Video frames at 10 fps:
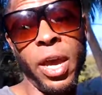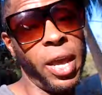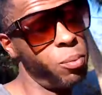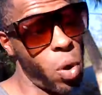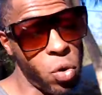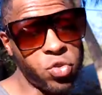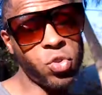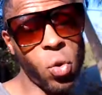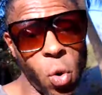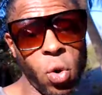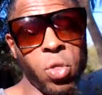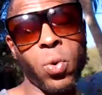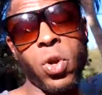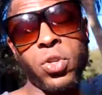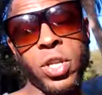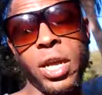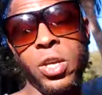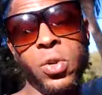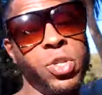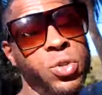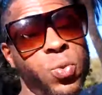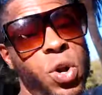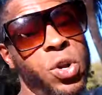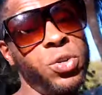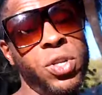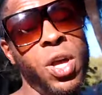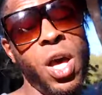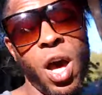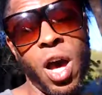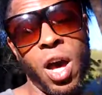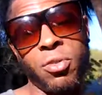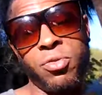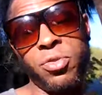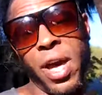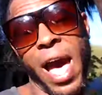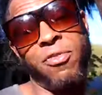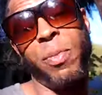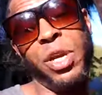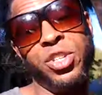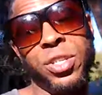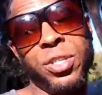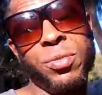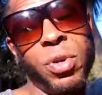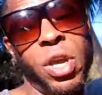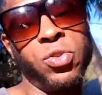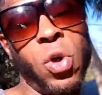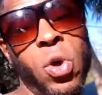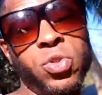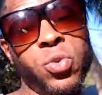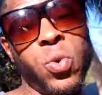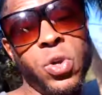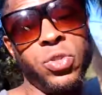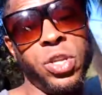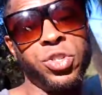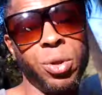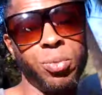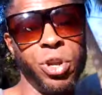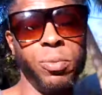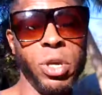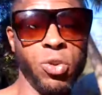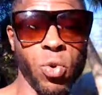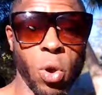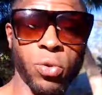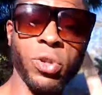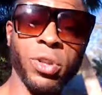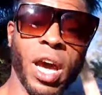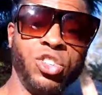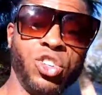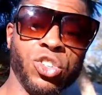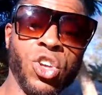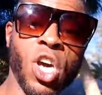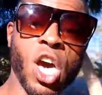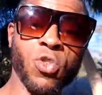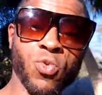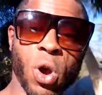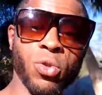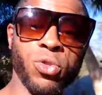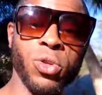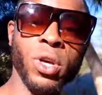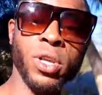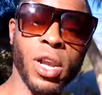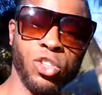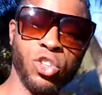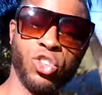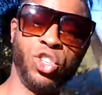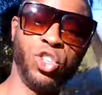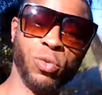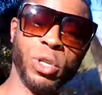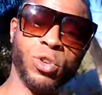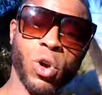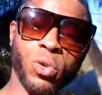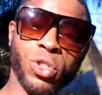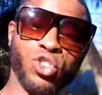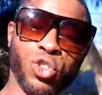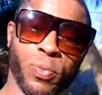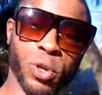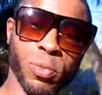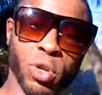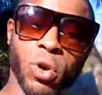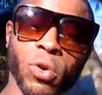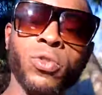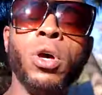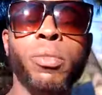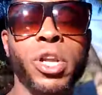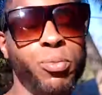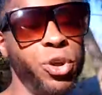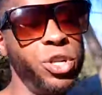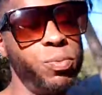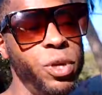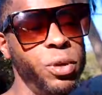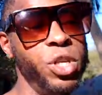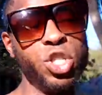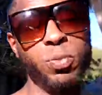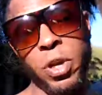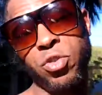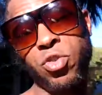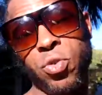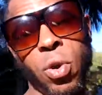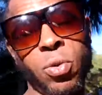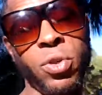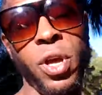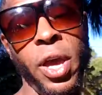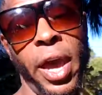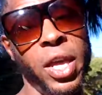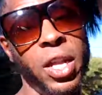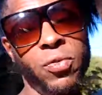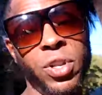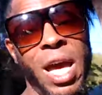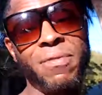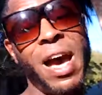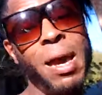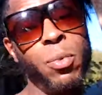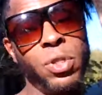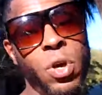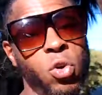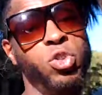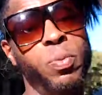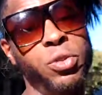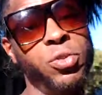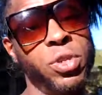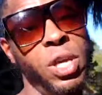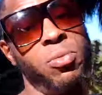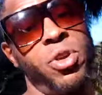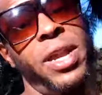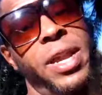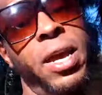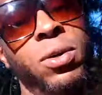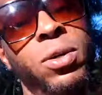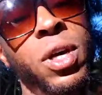And all the words that I use is words of affirmation, because those are words that's going to bring me growth, not just human growth and superhuman growth, but it brings me spiritual growth. And if you're not vibing with the whole spiritual theme right now,